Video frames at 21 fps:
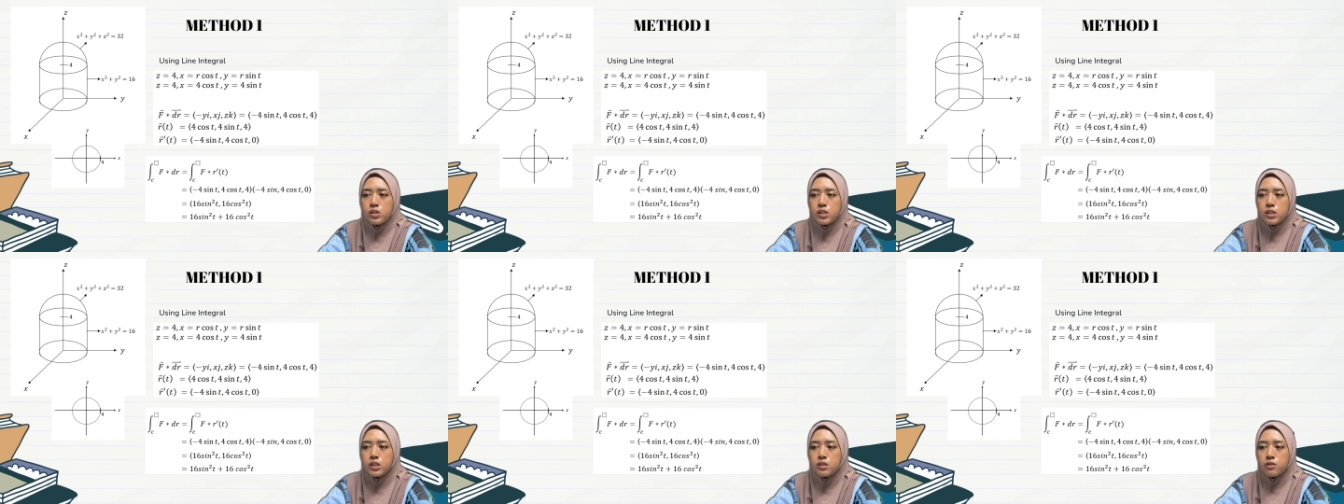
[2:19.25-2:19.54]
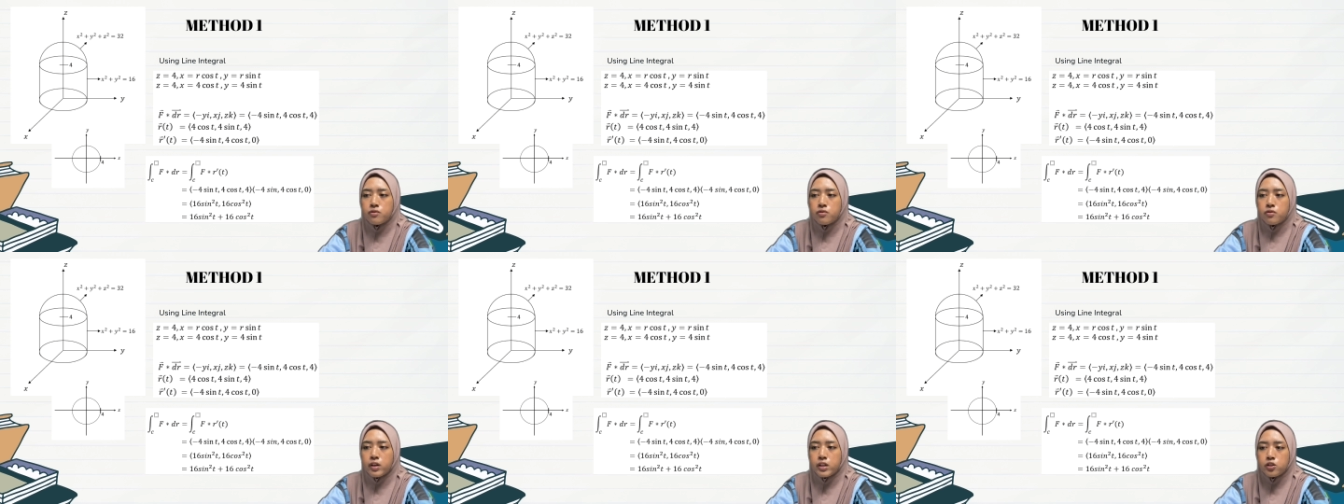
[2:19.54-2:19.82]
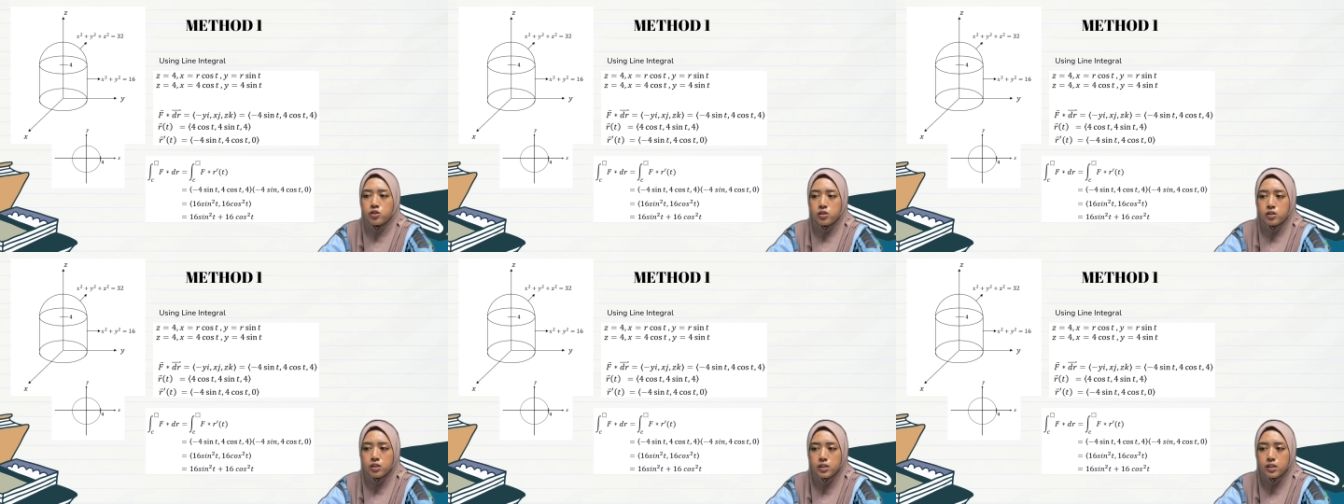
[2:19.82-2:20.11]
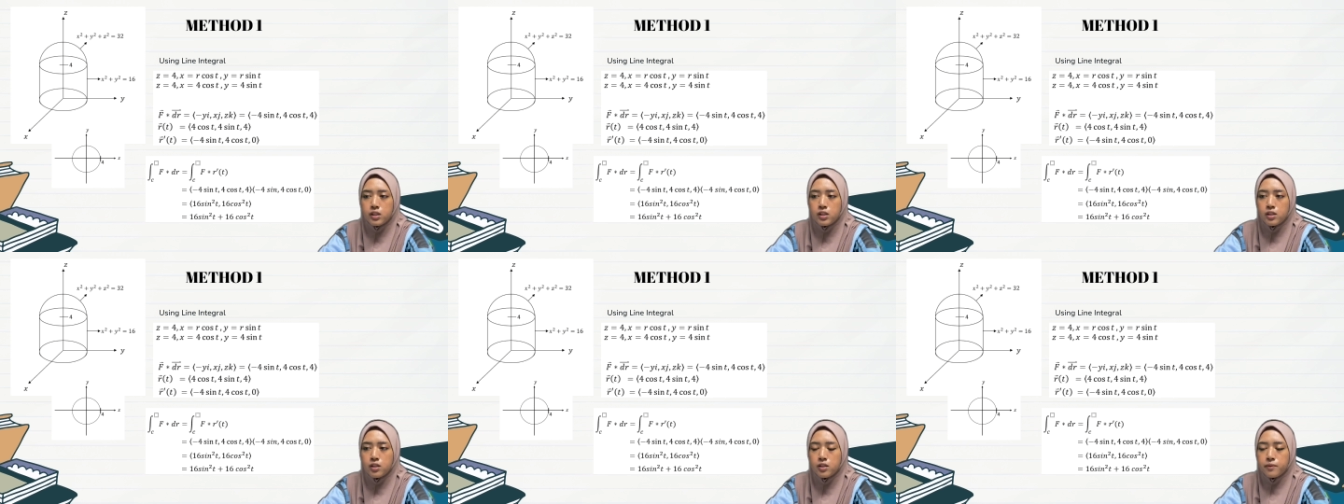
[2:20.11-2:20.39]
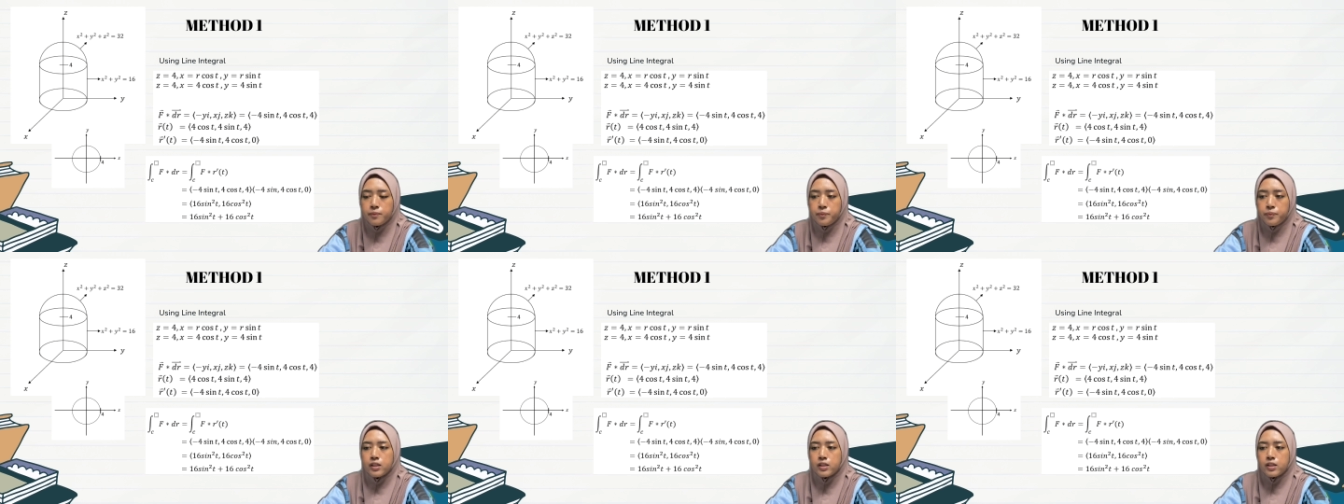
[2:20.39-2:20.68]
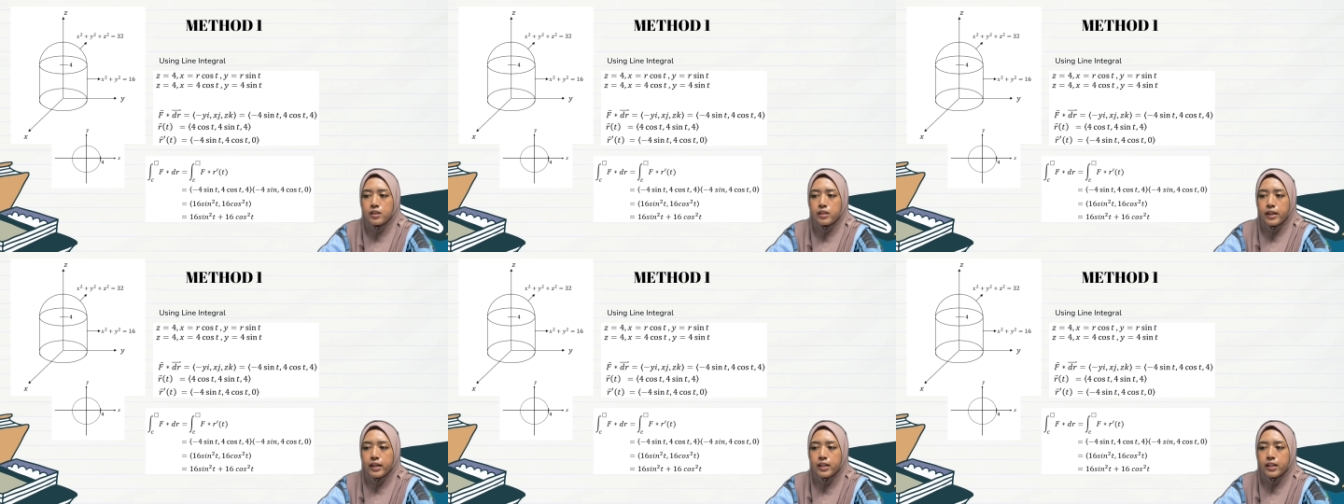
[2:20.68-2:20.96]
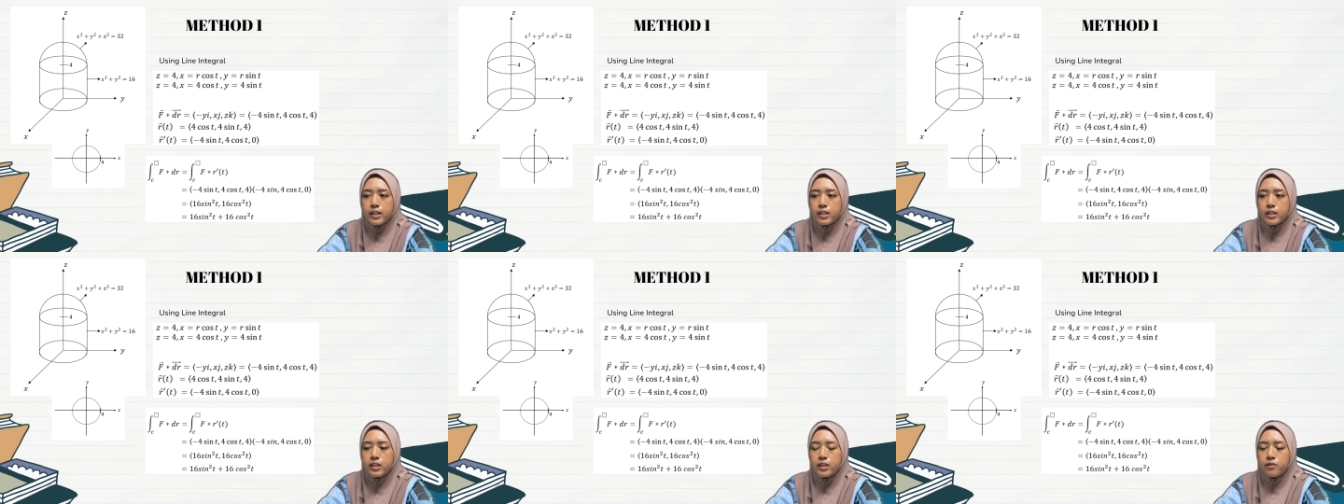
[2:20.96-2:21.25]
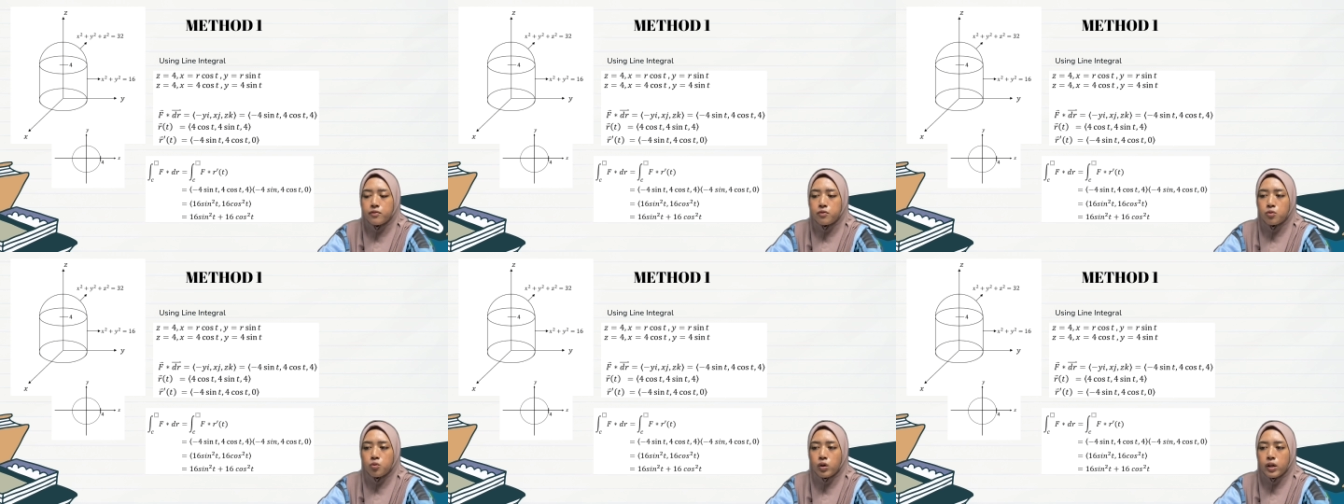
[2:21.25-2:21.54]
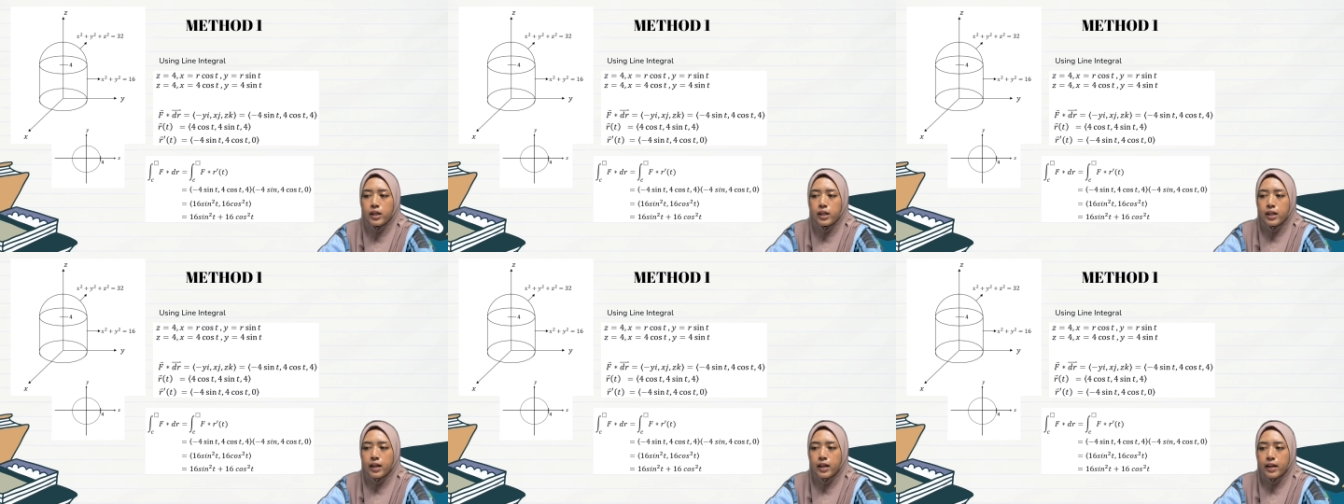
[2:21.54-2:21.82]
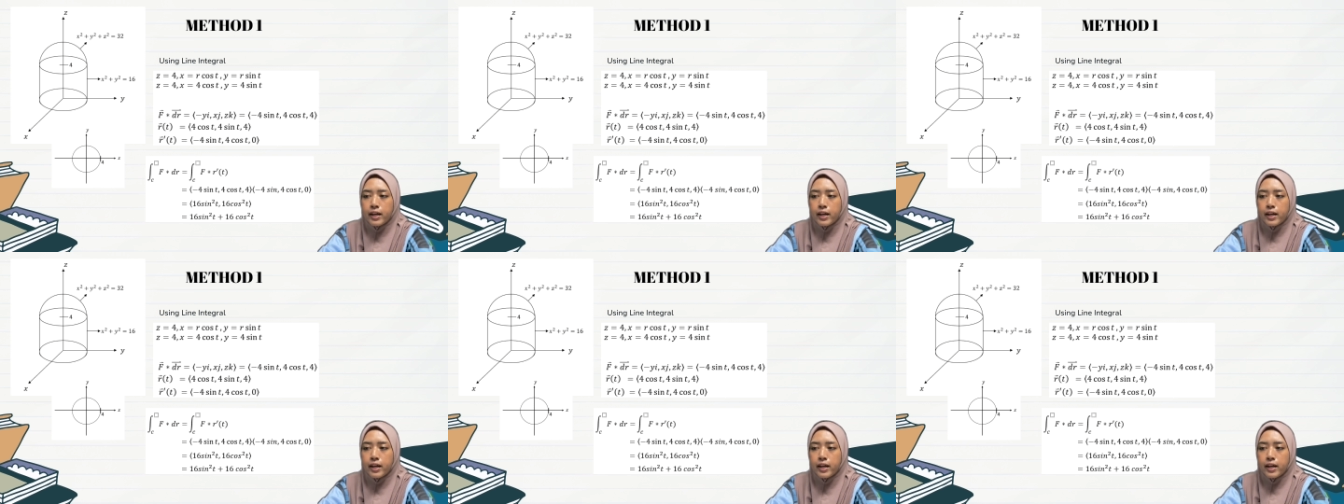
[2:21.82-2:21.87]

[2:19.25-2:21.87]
So the value of f is we need